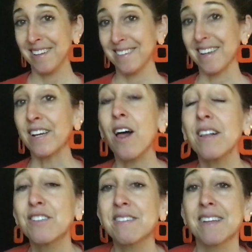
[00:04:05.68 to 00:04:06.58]

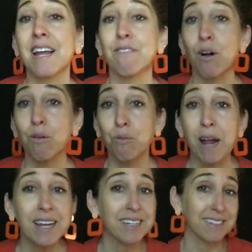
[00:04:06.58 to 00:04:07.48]
Technologies that have
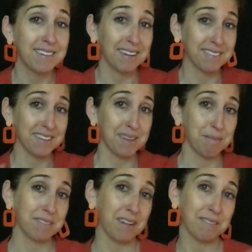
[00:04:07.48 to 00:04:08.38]
already dusted
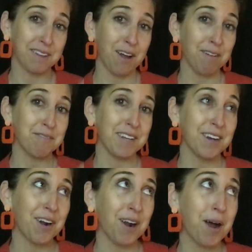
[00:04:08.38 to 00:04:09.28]
themselves off
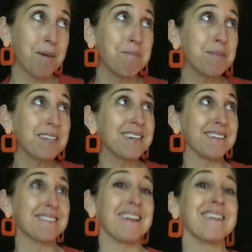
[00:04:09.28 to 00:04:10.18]
and are humbly
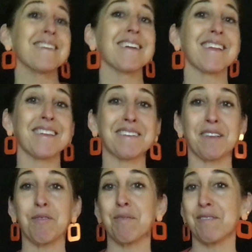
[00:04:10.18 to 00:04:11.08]
ascending the
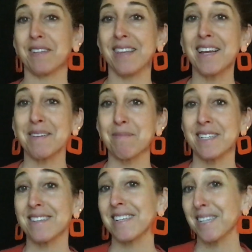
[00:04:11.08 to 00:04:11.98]
slope of
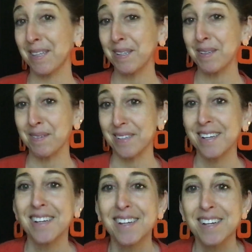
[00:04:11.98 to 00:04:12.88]
enlightenment include
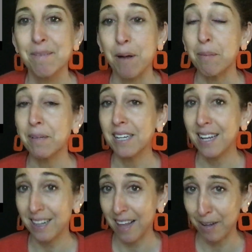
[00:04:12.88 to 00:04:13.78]

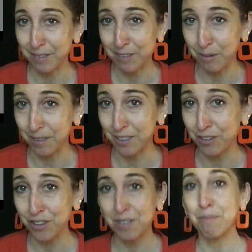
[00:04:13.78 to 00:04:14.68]
public cloud
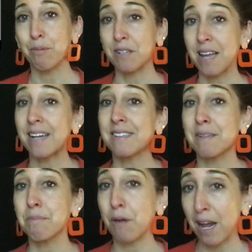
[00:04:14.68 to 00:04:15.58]
storage,
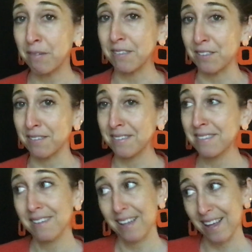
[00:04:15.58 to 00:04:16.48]
protected browsers,
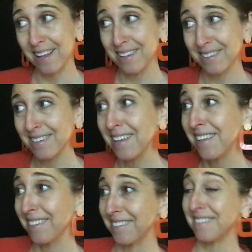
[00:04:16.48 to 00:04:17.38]
and
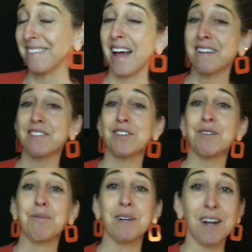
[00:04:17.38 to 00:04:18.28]

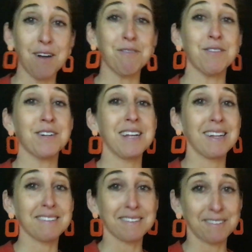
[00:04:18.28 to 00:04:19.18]
disaster recovery
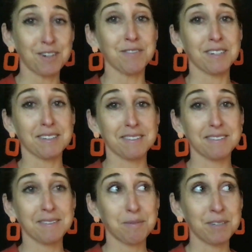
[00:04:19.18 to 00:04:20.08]
as a service,
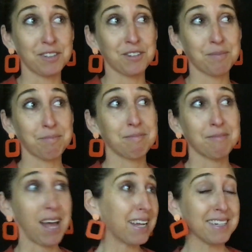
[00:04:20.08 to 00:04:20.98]
which
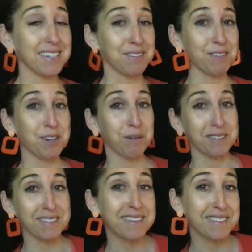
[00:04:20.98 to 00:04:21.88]
I didn't even know
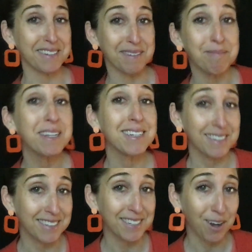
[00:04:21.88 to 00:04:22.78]
existed,
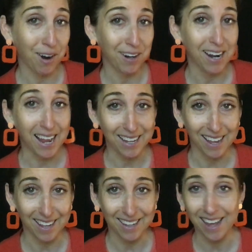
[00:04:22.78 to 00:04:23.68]

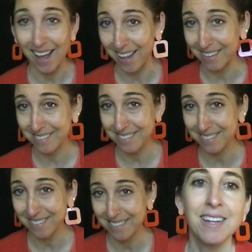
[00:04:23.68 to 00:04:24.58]
DRAAS.
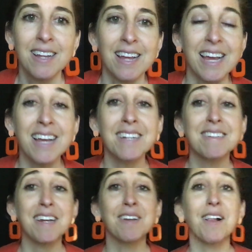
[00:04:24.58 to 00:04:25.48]
And
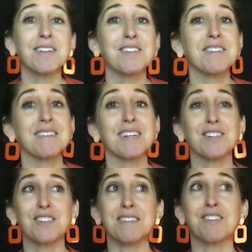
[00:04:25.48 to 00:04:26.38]
technologies that are
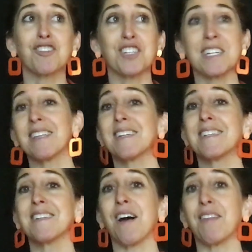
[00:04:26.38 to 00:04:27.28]
just
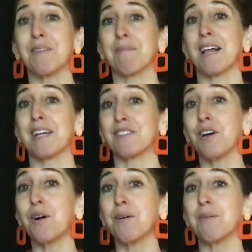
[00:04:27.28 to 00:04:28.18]
chilling on the
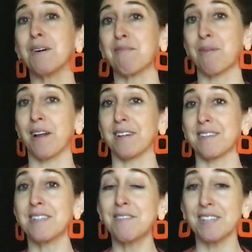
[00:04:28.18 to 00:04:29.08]
plateau of
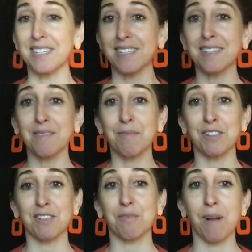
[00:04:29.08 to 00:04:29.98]
productivity,
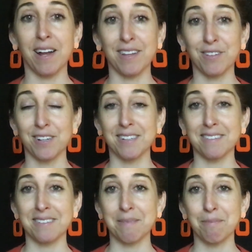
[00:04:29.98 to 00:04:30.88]
which is why they're going to
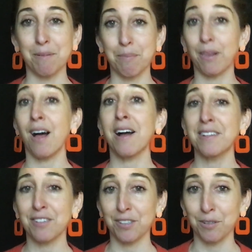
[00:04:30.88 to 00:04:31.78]
seem blah
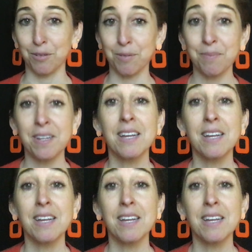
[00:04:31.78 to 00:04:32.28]
to you,